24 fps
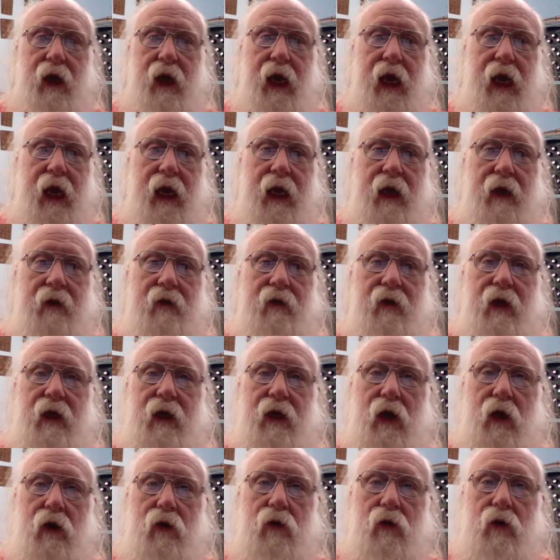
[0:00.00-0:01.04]
and the
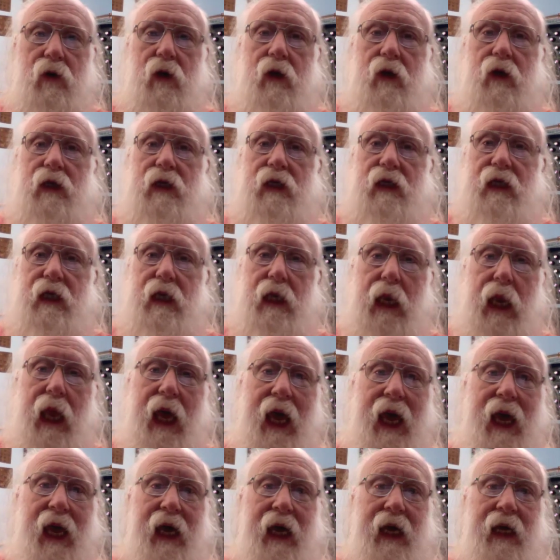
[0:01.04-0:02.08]
note
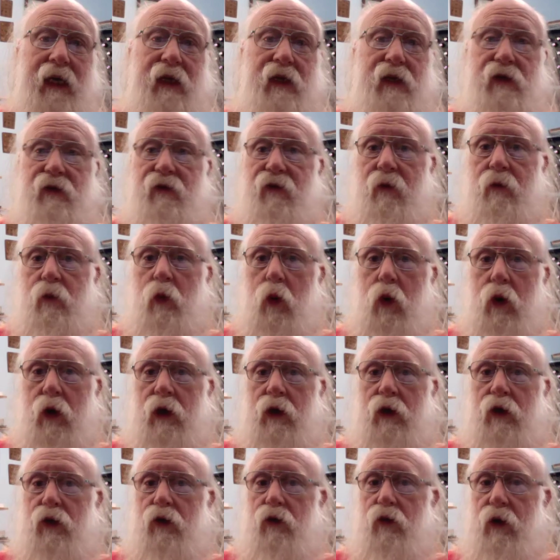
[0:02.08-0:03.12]
slides from
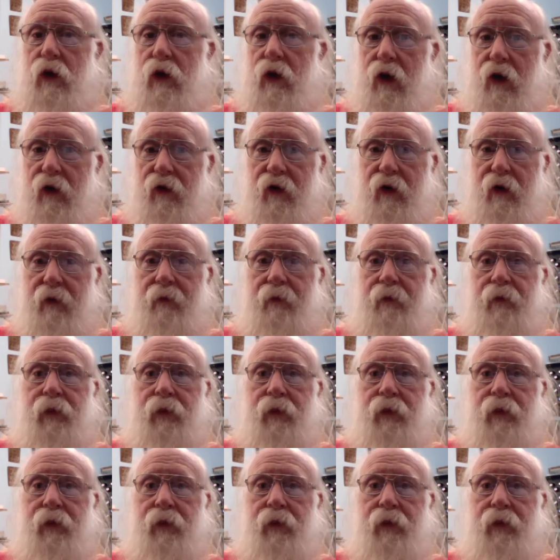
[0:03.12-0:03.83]
one to another.